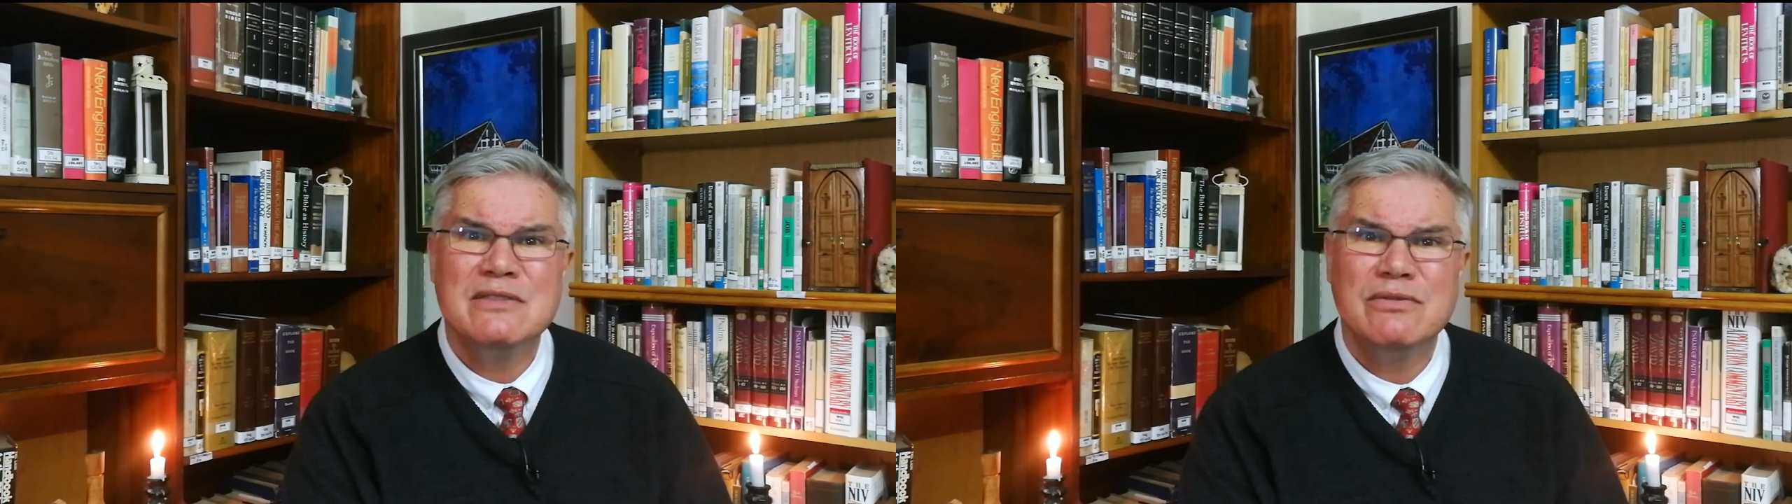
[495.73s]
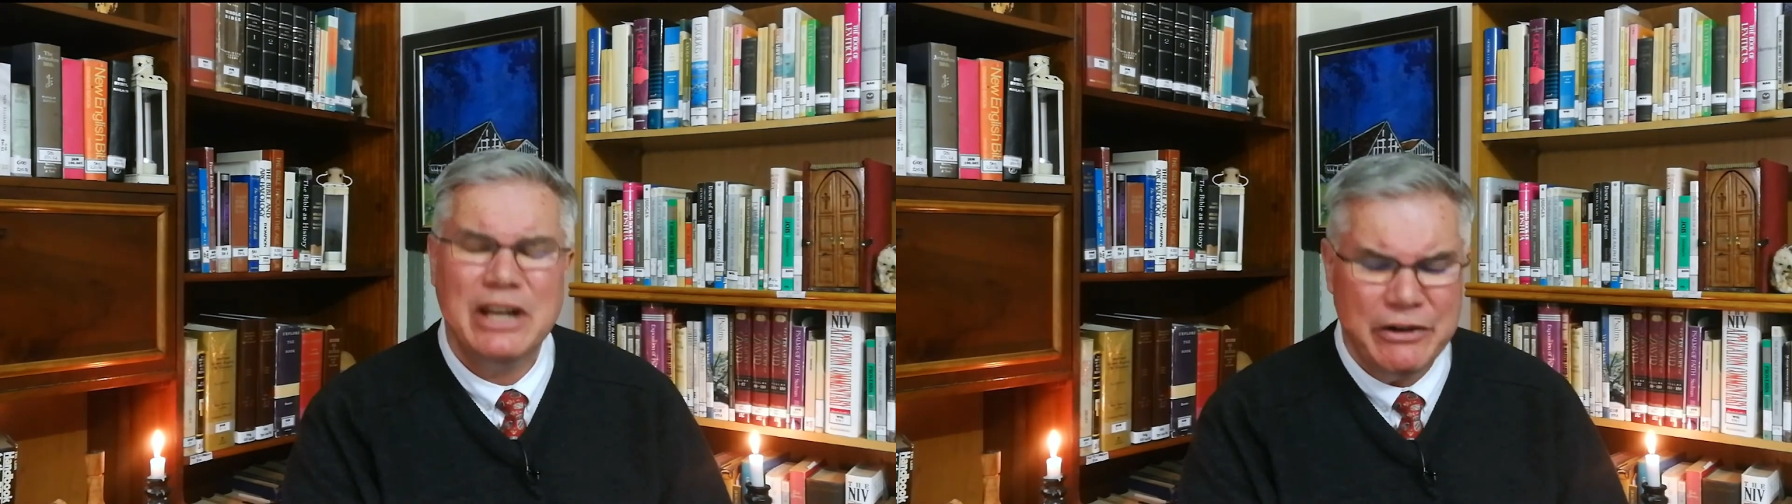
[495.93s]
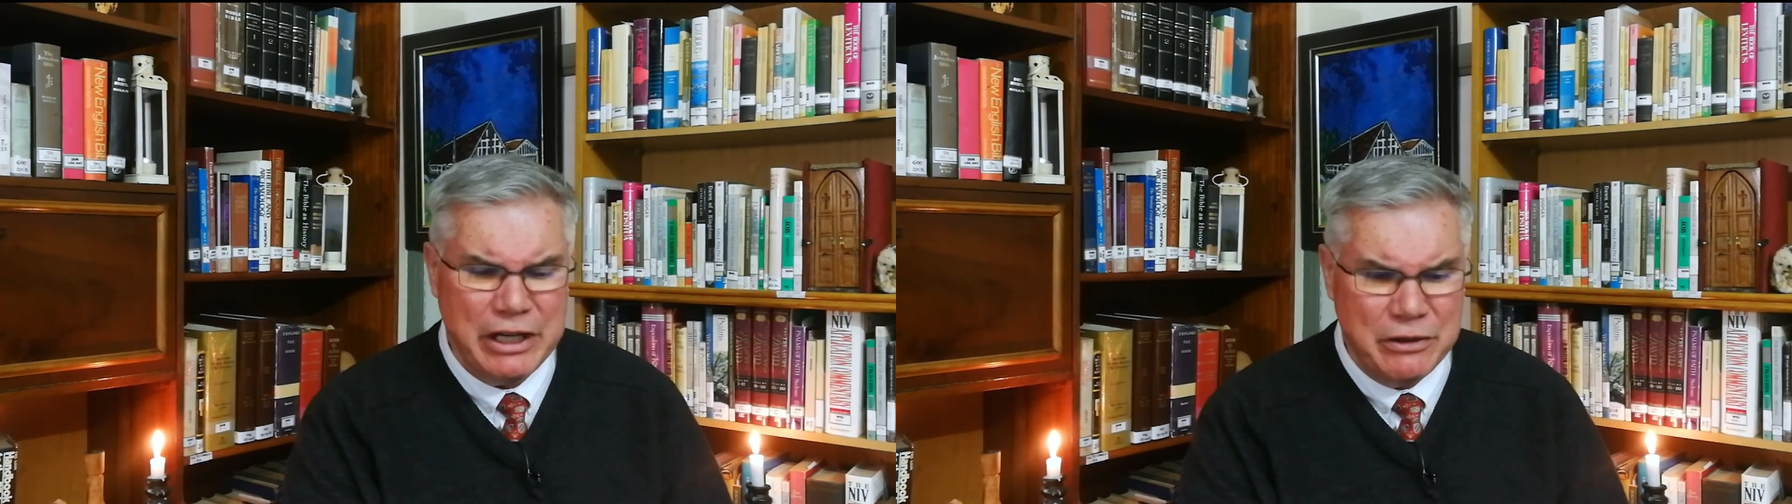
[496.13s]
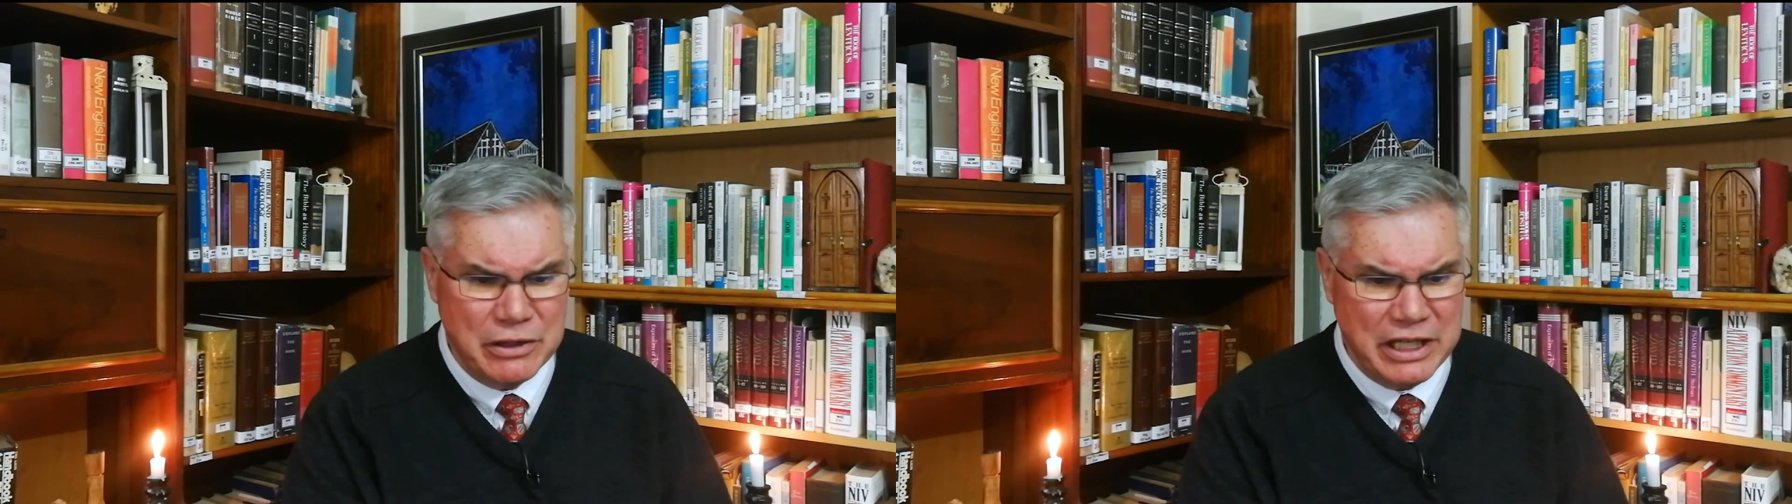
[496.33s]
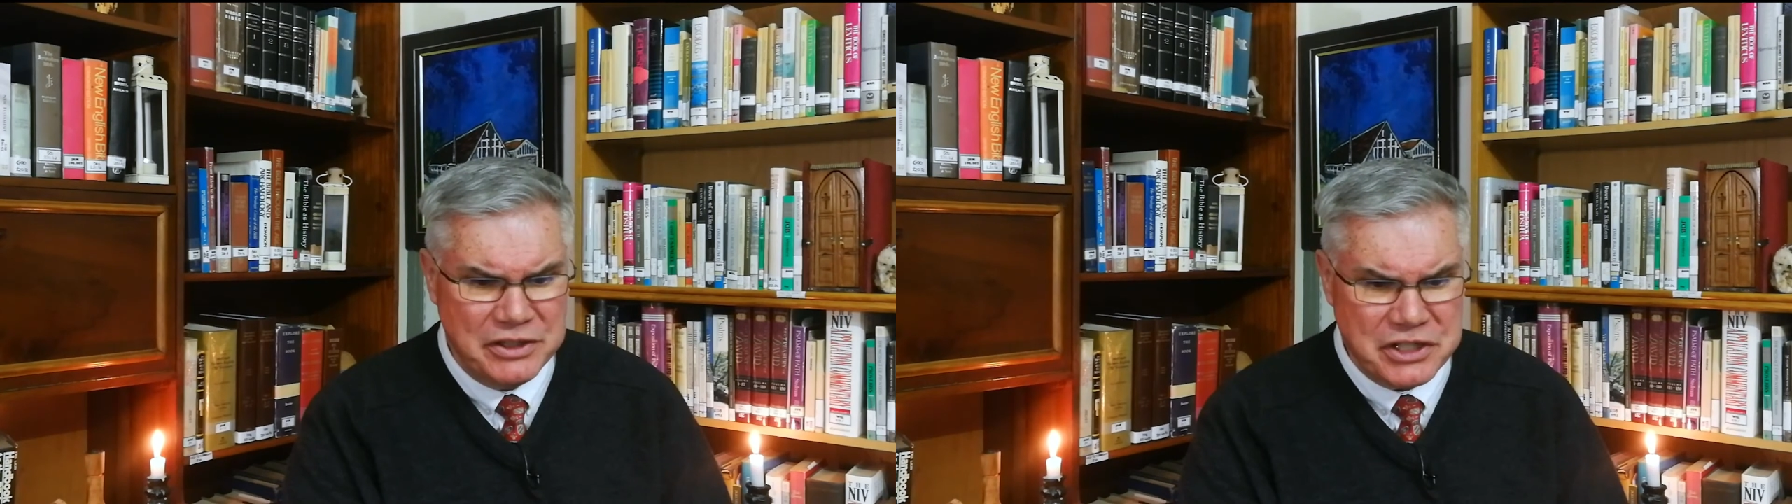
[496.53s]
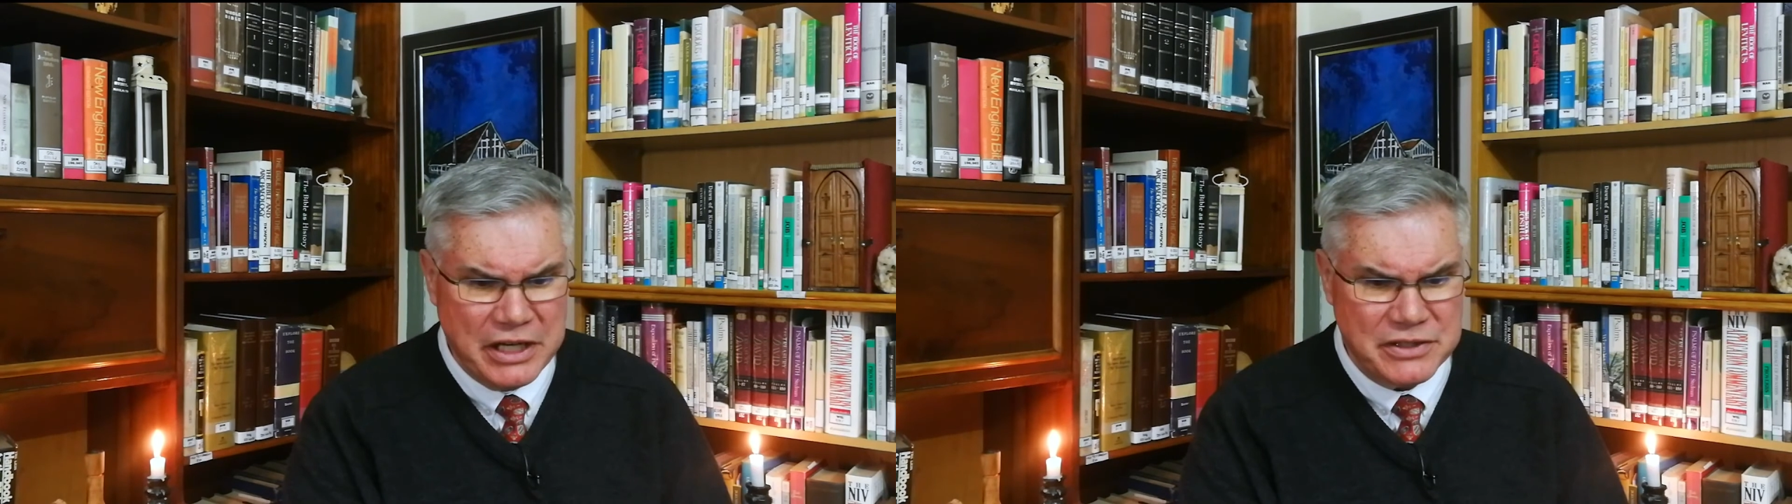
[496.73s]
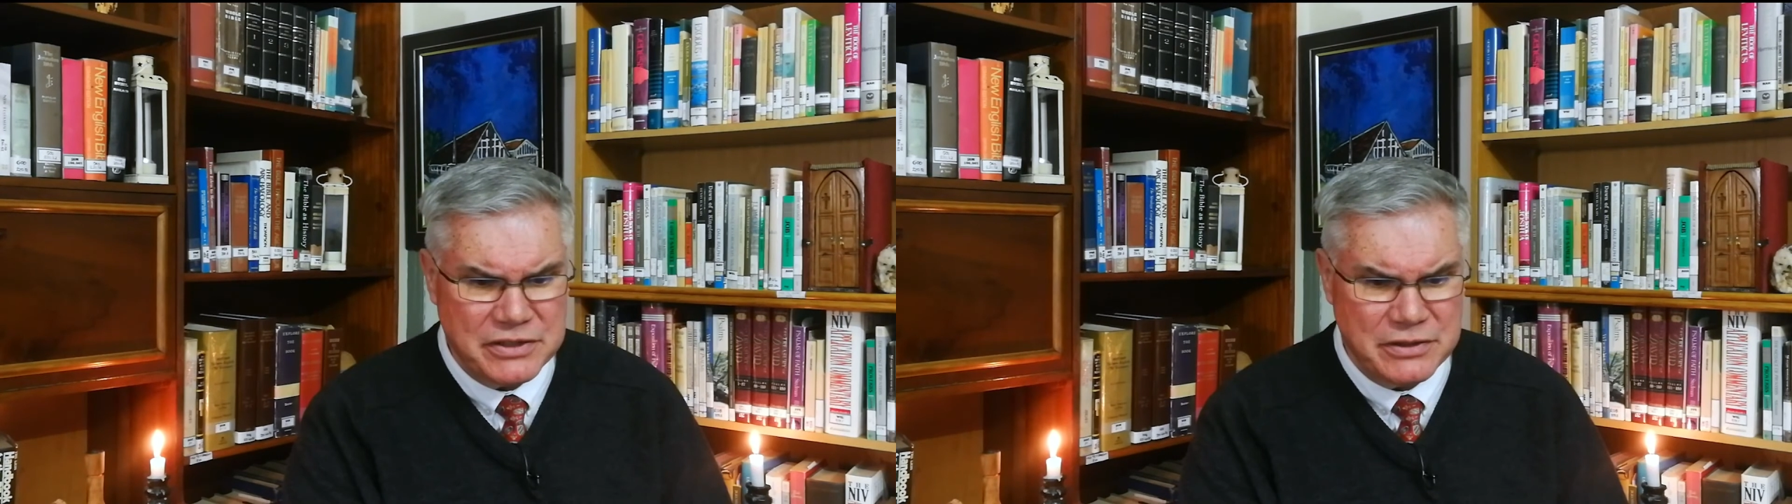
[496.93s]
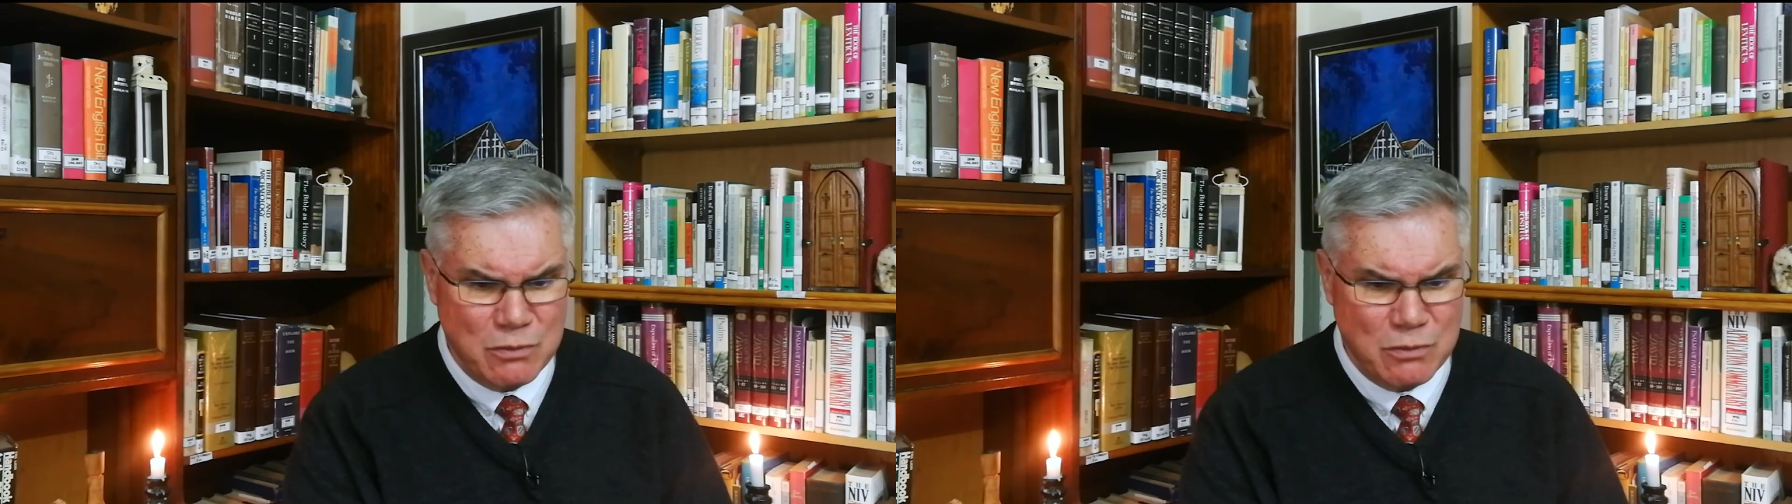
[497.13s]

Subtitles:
very good in Genesis